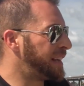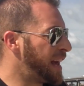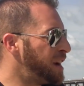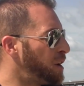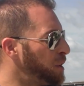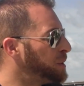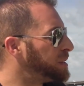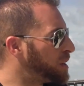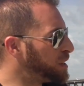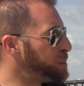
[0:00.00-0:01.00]
get it, although
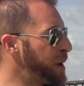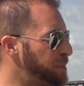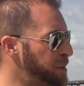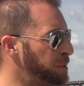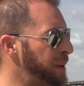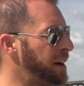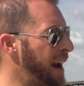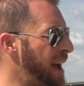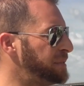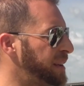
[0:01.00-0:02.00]
it's good to make people better
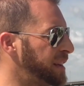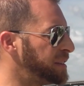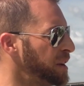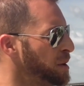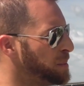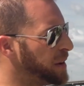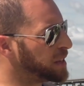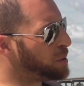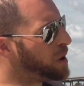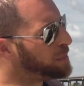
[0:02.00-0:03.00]
advocates,
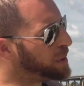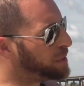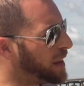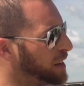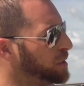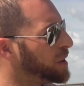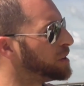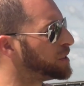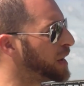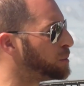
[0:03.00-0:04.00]
because I want people like you to
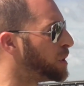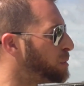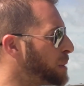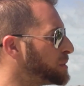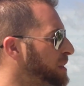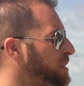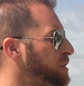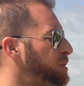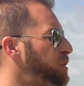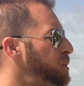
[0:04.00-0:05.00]
understand what it represents
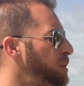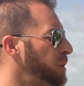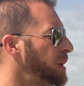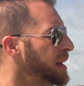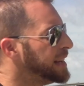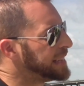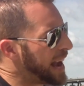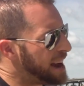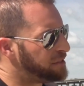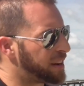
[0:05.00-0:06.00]
as a tool
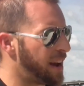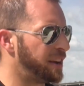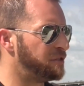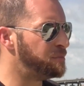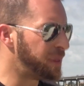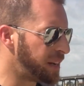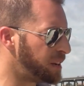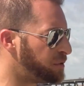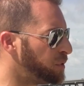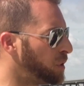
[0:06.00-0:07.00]
to have the kind of
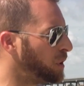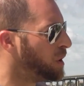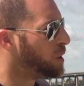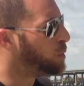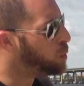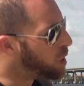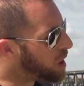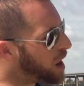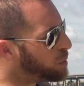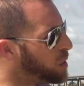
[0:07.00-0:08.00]
meaningful
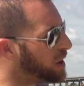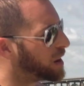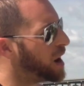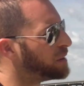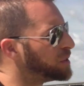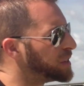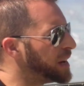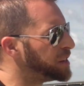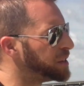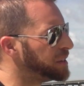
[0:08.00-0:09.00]
one-on-one
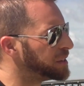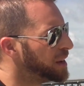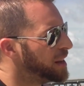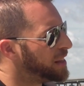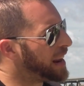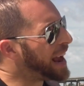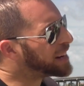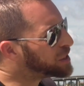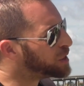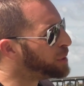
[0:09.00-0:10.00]
conversations that
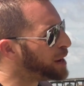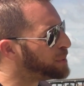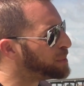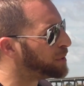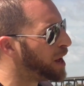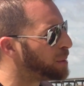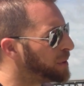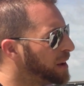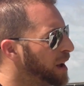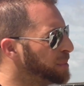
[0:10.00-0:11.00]
actually wake people up.
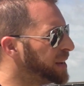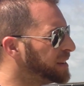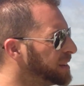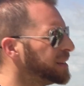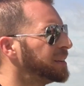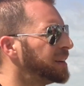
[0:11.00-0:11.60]
I mean,